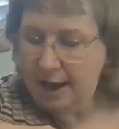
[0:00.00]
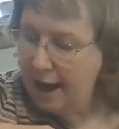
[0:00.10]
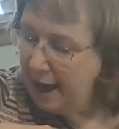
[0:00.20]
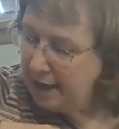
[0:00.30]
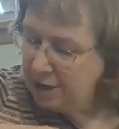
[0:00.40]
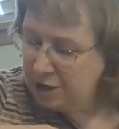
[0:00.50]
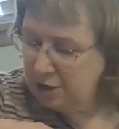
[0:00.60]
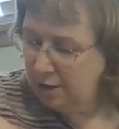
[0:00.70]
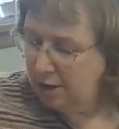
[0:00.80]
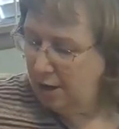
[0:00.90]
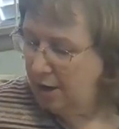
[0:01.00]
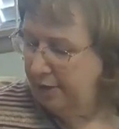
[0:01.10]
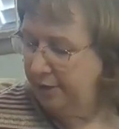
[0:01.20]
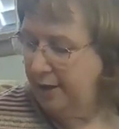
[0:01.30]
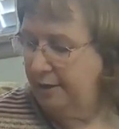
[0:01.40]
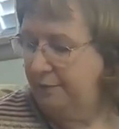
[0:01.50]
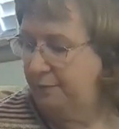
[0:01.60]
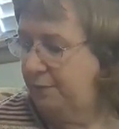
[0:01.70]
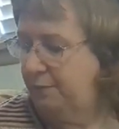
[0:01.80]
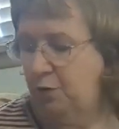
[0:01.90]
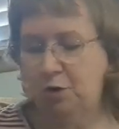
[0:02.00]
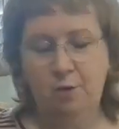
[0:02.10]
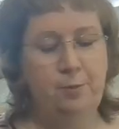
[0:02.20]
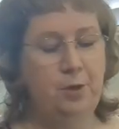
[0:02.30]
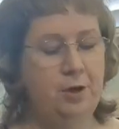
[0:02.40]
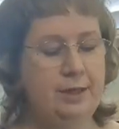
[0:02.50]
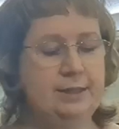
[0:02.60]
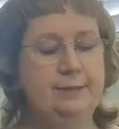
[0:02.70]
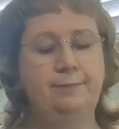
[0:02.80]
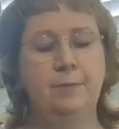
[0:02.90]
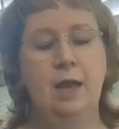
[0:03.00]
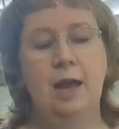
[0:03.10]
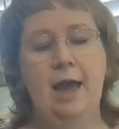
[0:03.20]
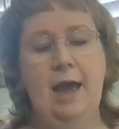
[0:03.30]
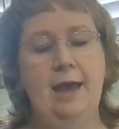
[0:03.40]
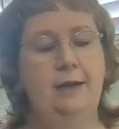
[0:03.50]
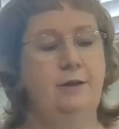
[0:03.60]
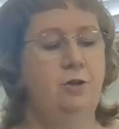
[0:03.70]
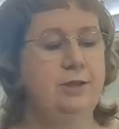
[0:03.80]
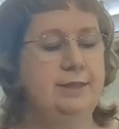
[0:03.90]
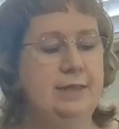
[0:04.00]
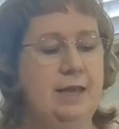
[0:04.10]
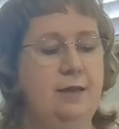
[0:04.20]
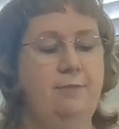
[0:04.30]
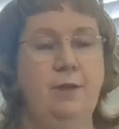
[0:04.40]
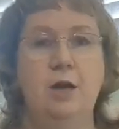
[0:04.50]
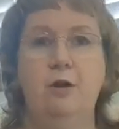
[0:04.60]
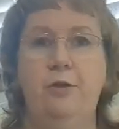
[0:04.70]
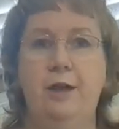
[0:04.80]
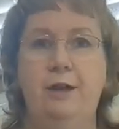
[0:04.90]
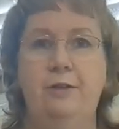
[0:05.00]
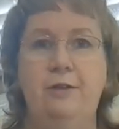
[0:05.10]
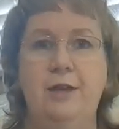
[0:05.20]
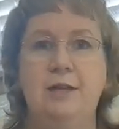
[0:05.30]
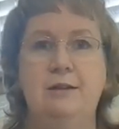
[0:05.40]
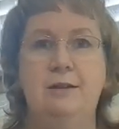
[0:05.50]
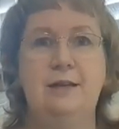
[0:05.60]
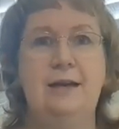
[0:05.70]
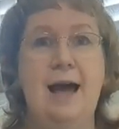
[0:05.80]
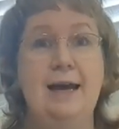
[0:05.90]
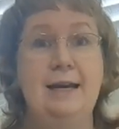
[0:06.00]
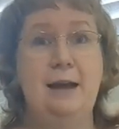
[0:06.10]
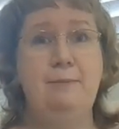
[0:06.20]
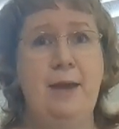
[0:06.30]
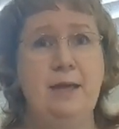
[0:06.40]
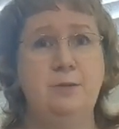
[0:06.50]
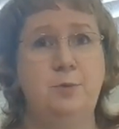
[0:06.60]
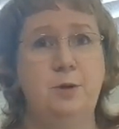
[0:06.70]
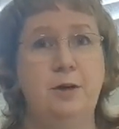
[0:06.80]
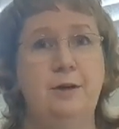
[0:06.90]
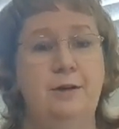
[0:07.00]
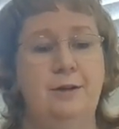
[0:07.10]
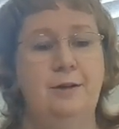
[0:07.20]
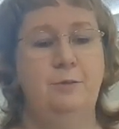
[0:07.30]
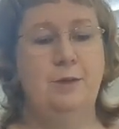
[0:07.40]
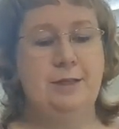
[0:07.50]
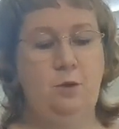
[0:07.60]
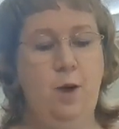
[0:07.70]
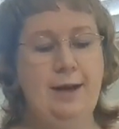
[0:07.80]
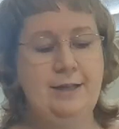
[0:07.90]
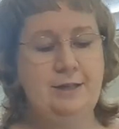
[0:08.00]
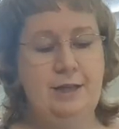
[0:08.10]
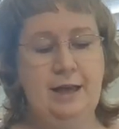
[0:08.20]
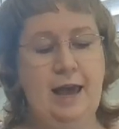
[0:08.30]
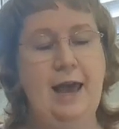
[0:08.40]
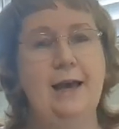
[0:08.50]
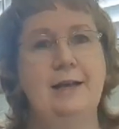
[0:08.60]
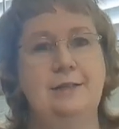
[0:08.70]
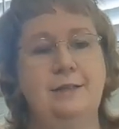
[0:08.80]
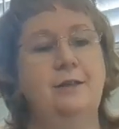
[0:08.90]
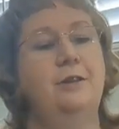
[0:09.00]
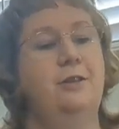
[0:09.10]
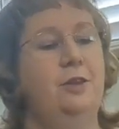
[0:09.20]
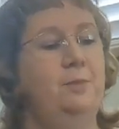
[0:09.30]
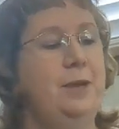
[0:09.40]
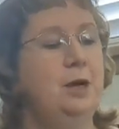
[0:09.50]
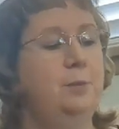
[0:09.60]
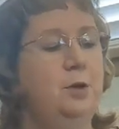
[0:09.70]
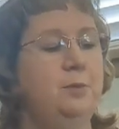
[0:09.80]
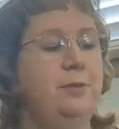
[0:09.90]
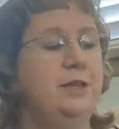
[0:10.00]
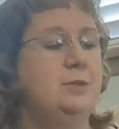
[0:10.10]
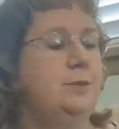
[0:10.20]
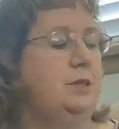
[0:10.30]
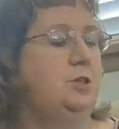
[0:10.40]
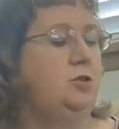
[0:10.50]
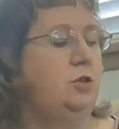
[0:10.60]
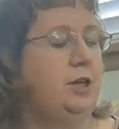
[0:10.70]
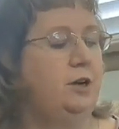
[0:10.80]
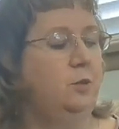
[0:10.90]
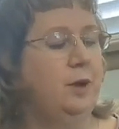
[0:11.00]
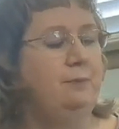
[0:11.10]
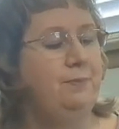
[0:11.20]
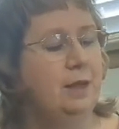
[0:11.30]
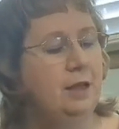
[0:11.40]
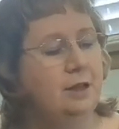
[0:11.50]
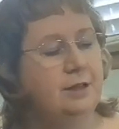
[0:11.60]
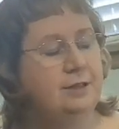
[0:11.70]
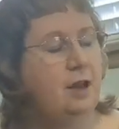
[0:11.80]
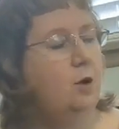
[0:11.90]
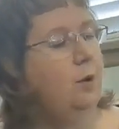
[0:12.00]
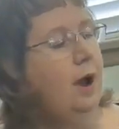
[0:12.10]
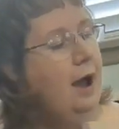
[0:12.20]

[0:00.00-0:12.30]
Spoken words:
edge on the photo books, and you can see, you know, the 99-page book wasn't quite as thick as the bigger book, but this was a 2-year one. So